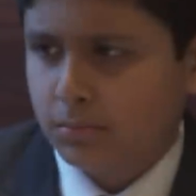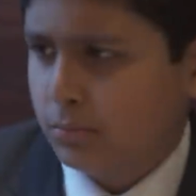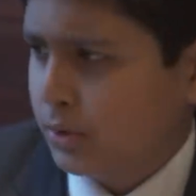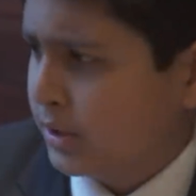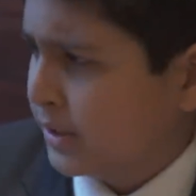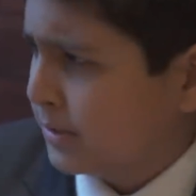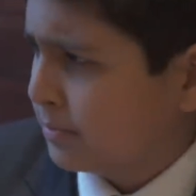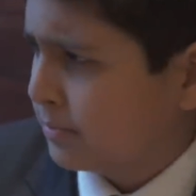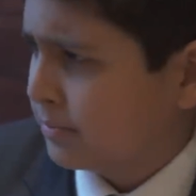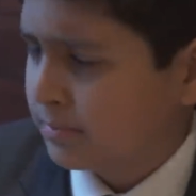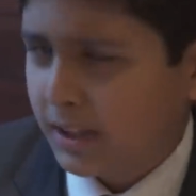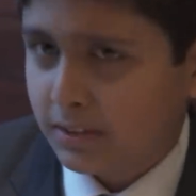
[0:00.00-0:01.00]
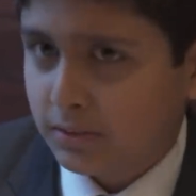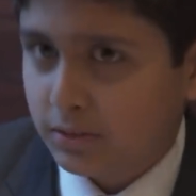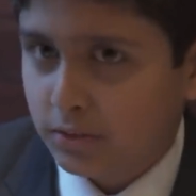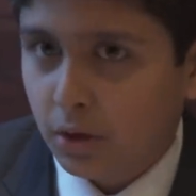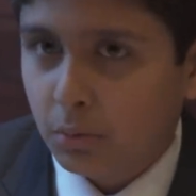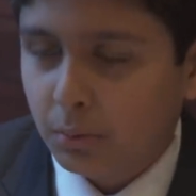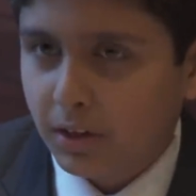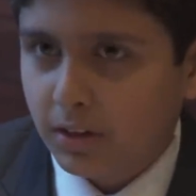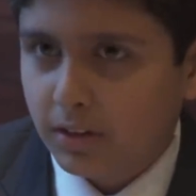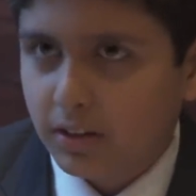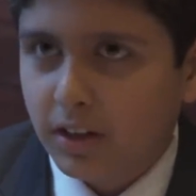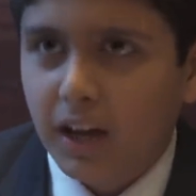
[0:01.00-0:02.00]
Really? That's so
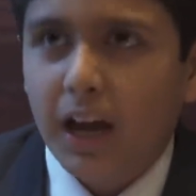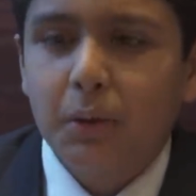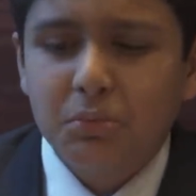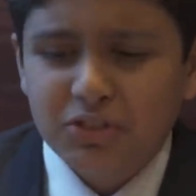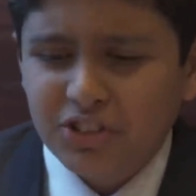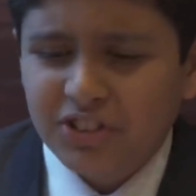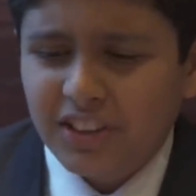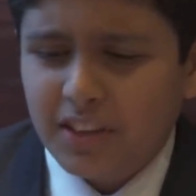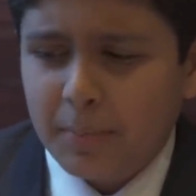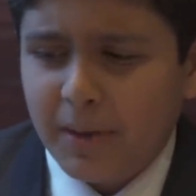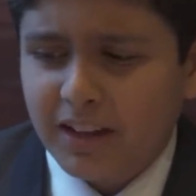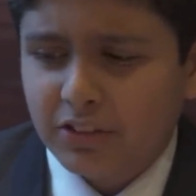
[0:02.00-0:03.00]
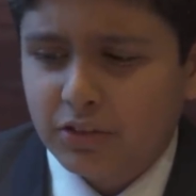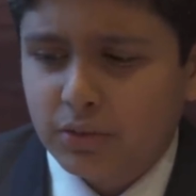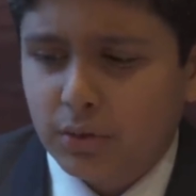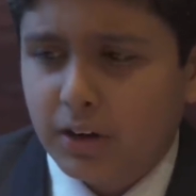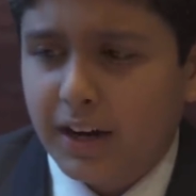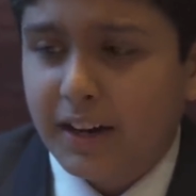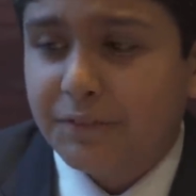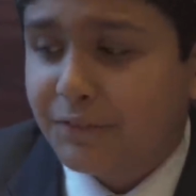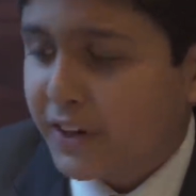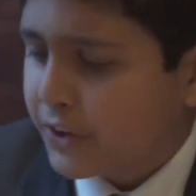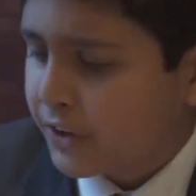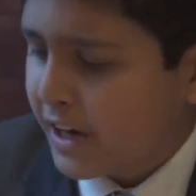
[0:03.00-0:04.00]
weird. I was just at the magic store and I
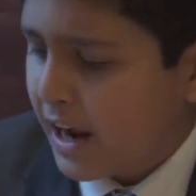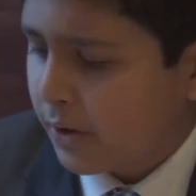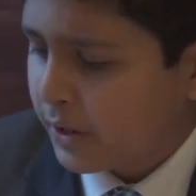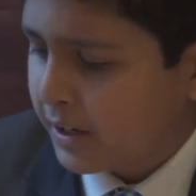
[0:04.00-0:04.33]
figured it out